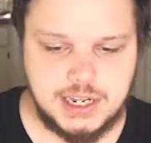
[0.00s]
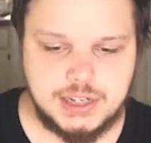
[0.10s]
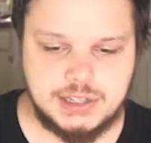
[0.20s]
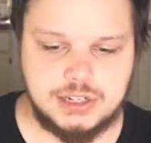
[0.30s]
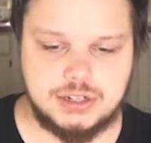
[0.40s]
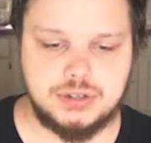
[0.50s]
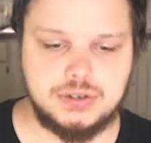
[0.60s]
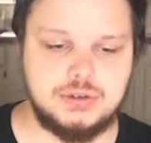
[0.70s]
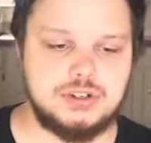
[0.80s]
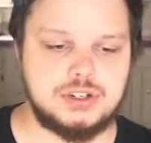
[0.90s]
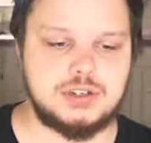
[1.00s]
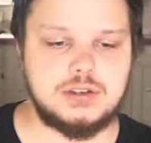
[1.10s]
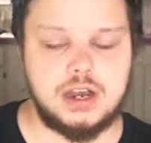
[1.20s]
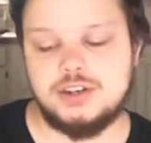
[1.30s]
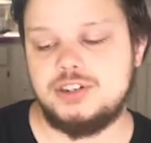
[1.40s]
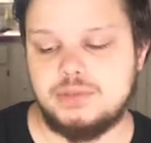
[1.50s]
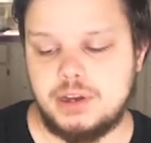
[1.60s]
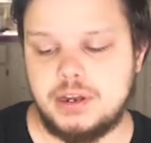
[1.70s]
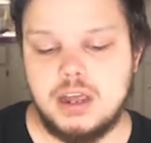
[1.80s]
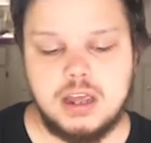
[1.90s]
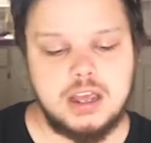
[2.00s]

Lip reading: easy to just undo it.